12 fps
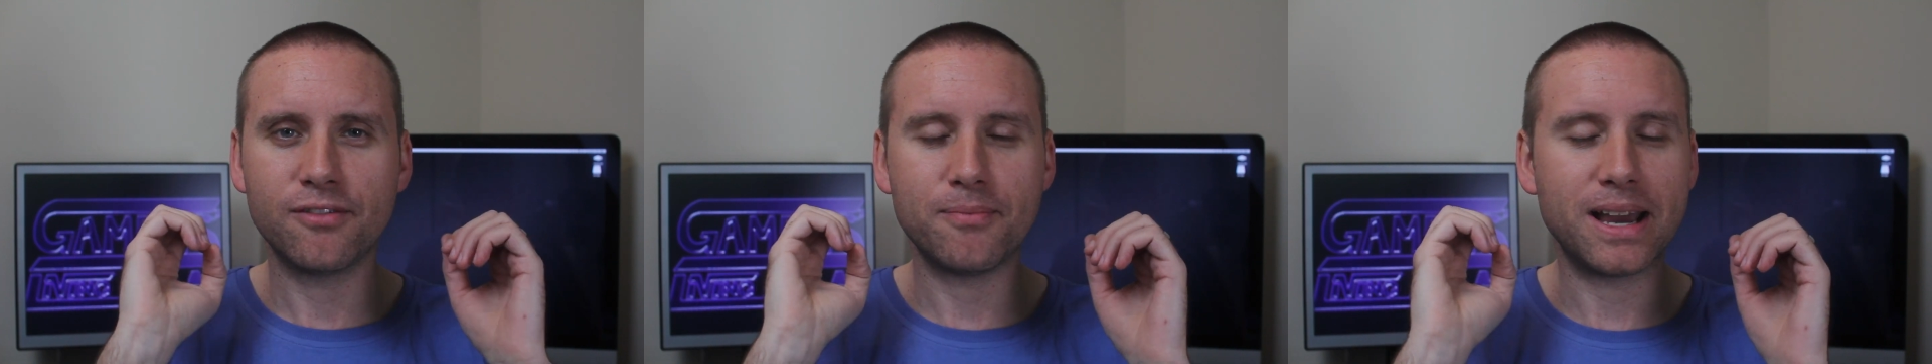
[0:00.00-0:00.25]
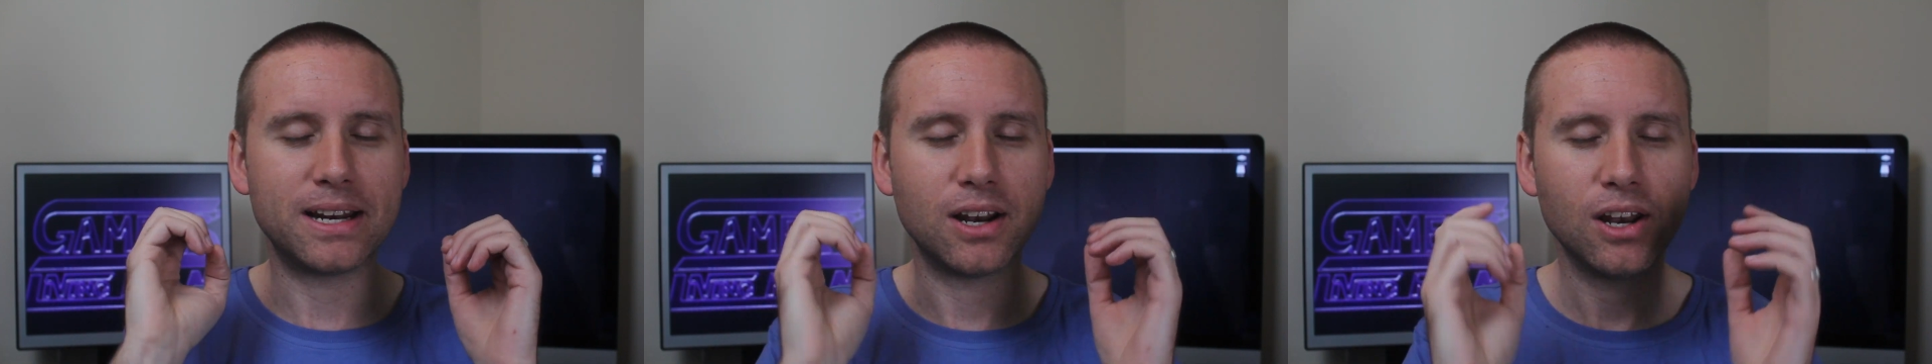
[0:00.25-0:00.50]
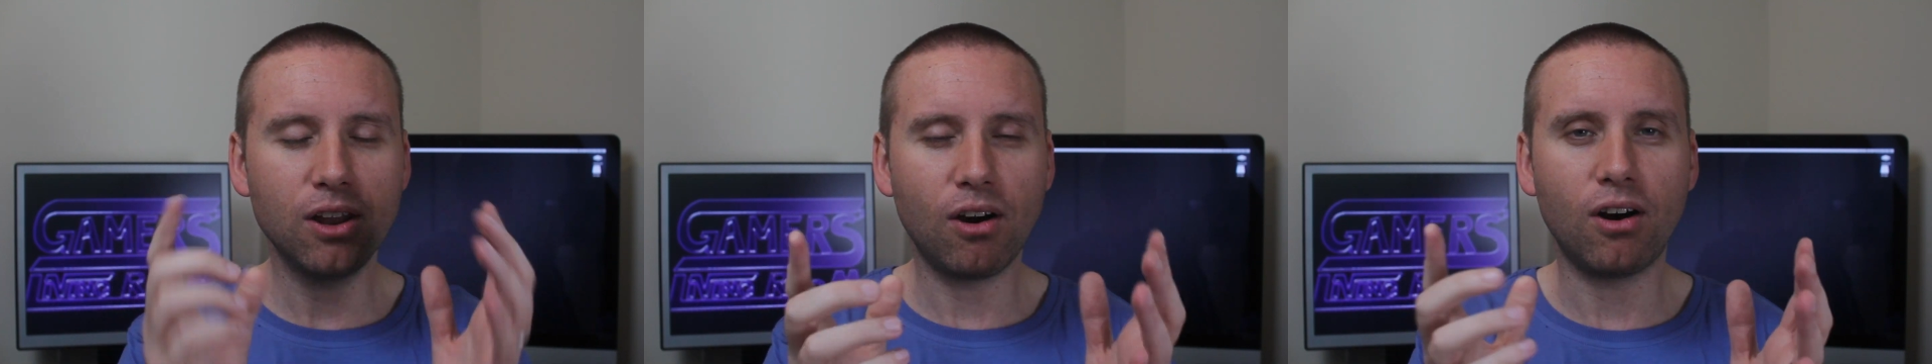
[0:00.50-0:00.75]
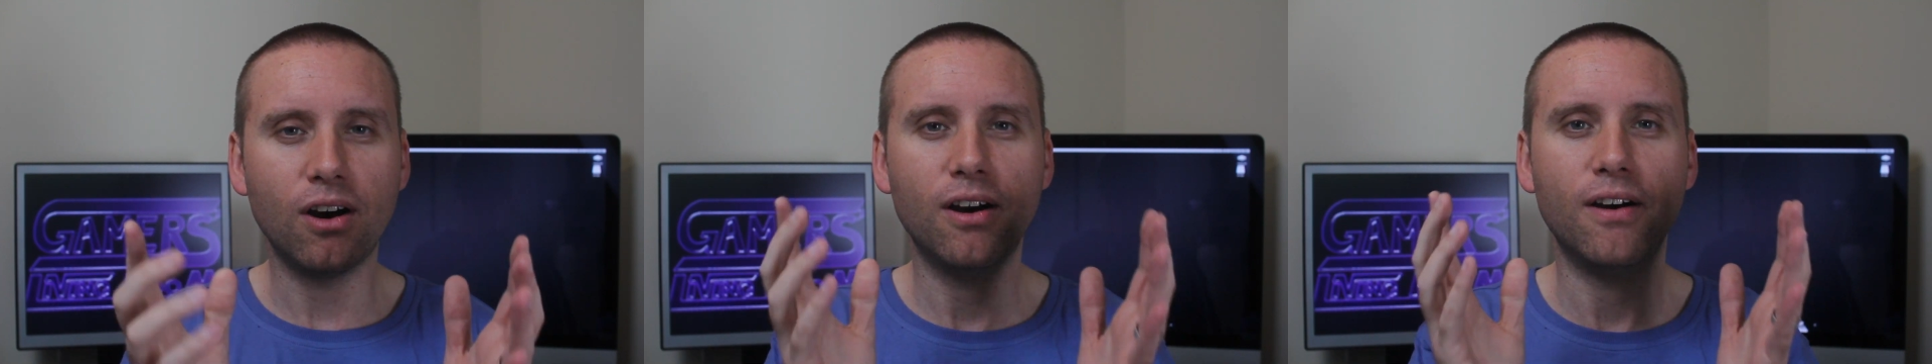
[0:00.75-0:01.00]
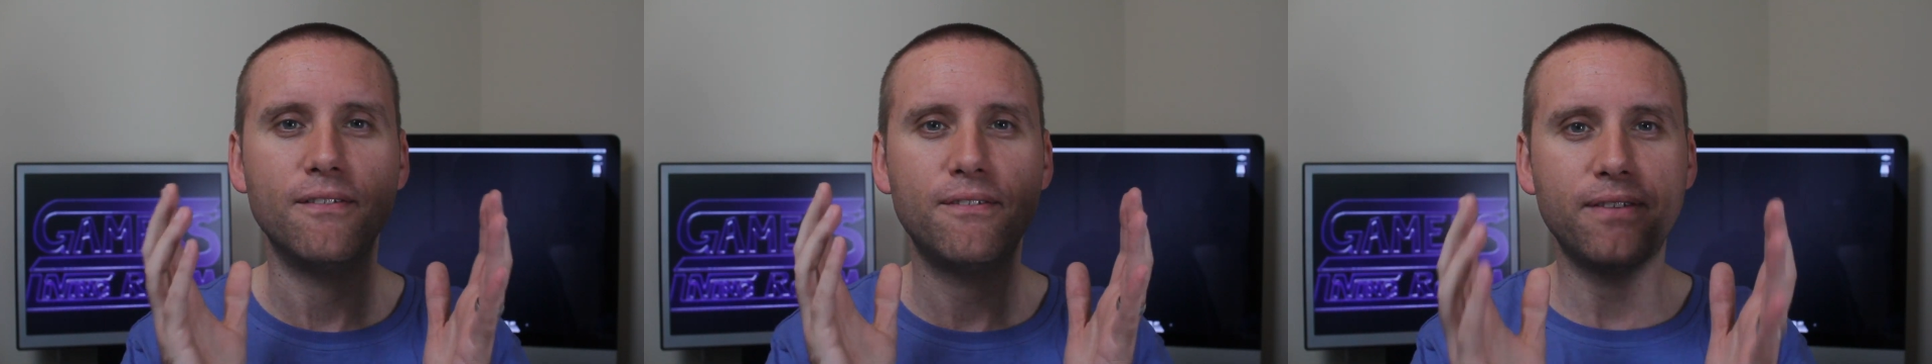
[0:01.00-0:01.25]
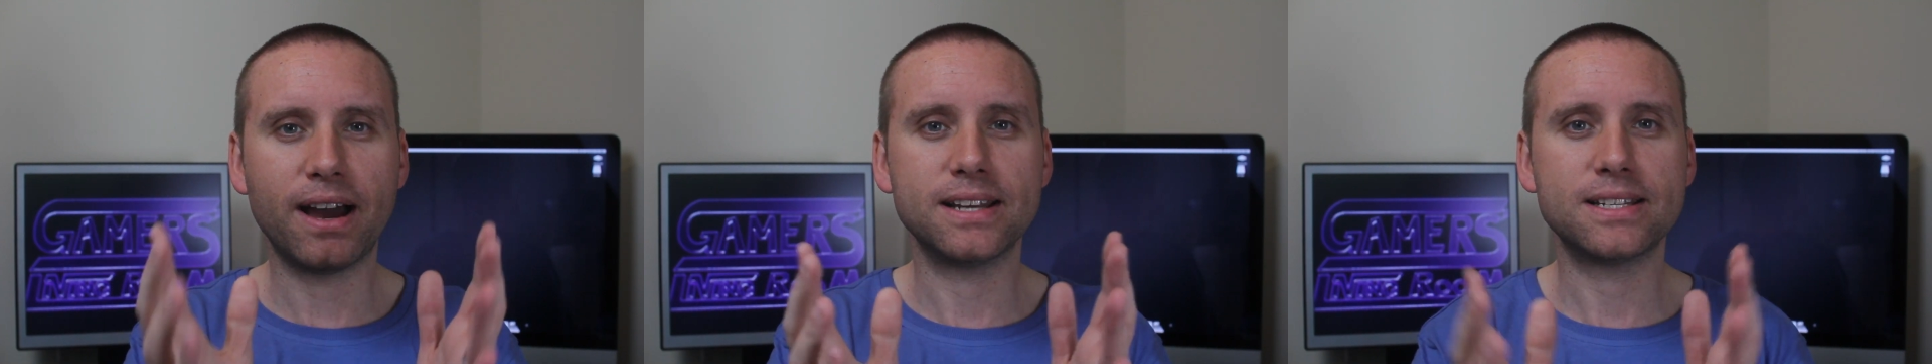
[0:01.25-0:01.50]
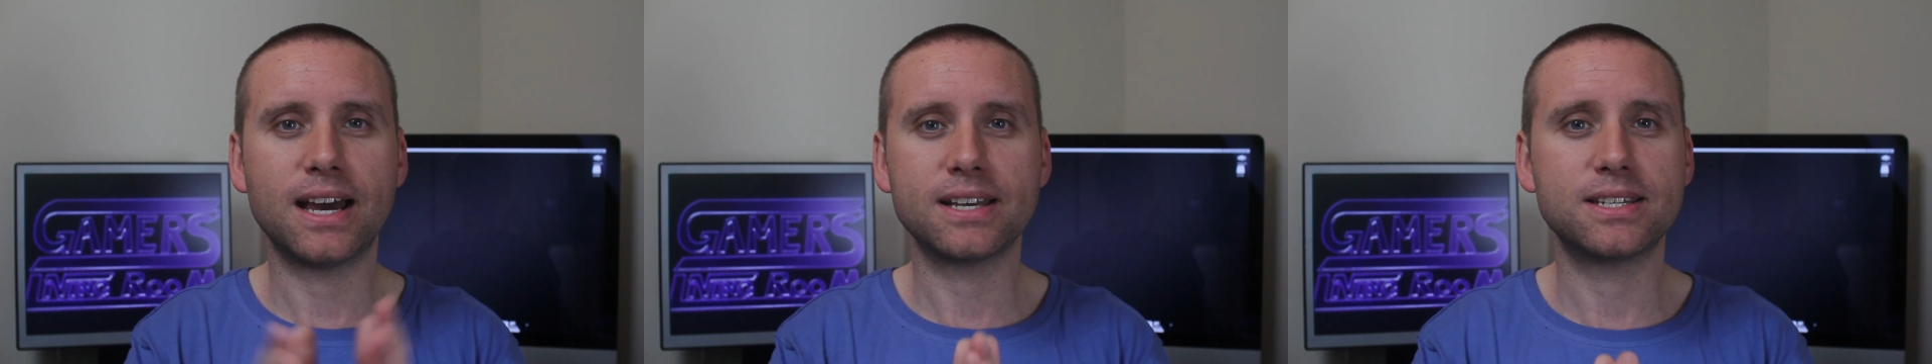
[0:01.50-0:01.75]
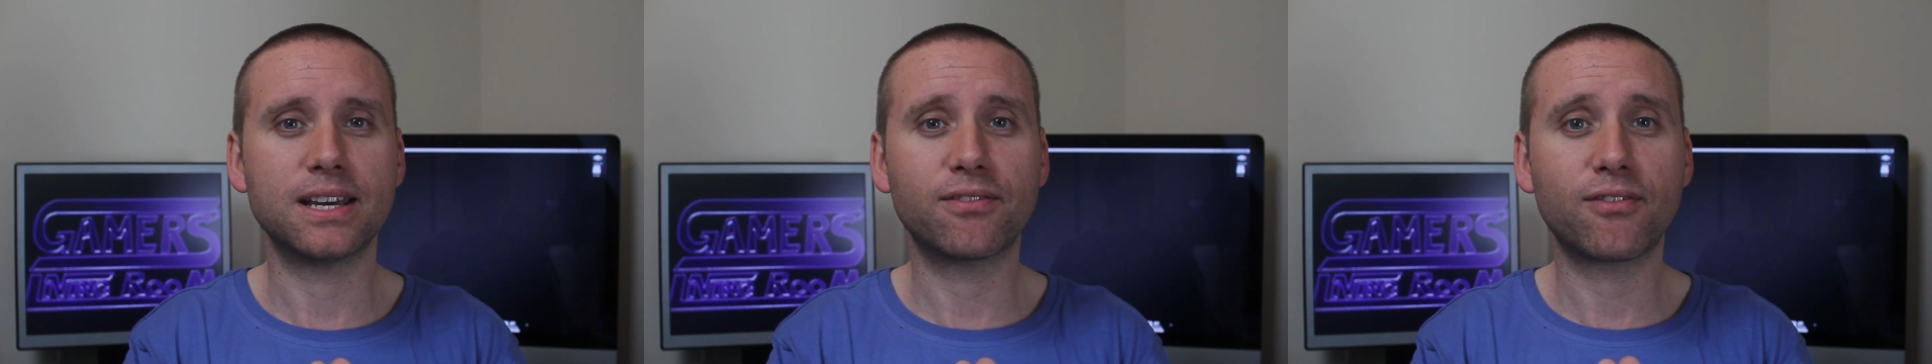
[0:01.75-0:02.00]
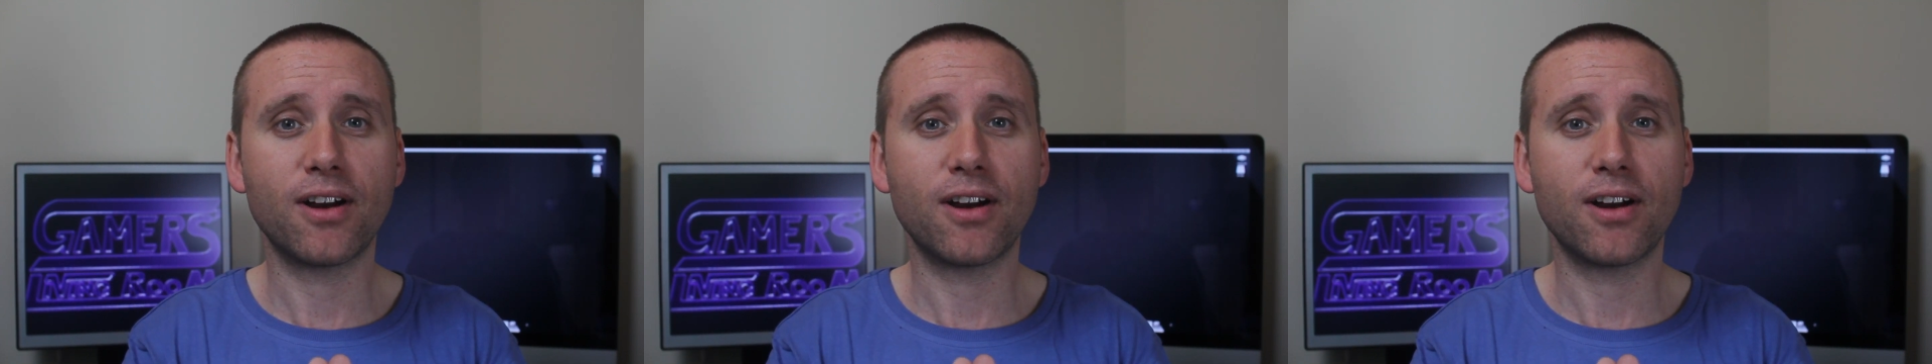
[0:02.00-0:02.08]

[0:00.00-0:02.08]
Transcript: I've made a lot of fantastic